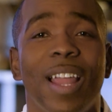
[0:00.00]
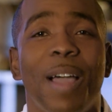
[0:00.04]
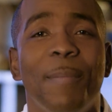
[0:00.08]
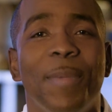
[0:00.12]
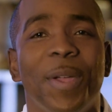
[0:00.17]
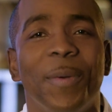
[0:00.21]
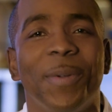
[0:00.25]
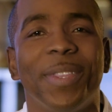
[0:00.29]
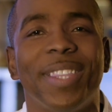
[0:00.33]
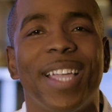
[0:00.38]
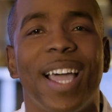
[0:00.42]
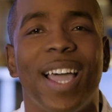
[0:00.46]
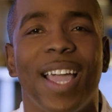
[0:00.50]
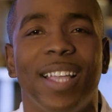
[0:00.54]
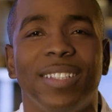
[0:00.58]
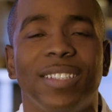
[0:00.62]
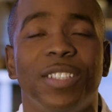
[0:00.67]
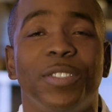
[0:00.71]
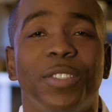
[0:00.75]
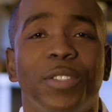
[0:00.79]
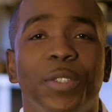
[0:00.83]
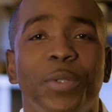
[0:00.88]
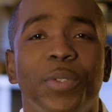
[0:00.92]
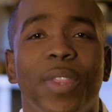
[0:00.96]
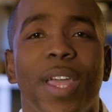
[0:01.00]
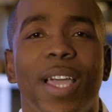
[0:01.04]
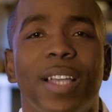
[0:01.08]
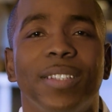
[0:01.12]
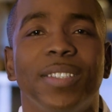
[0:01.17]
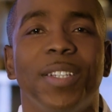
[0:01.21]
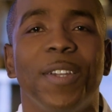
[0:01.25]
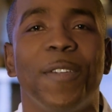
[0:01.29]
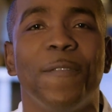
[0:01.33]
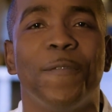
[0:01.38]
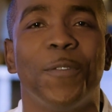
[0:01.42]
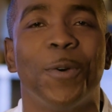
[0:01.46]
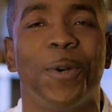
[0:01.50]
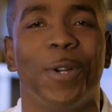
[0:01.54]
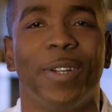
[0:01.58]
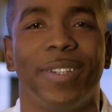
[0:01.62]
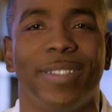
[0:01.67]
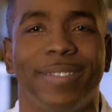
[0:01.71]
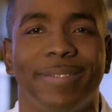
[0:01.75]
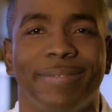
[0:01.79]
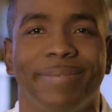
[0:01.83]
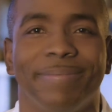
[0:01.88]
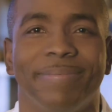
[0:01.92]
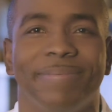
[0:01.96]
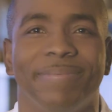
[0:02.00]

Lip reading: I've been with the Hyatt since 2004.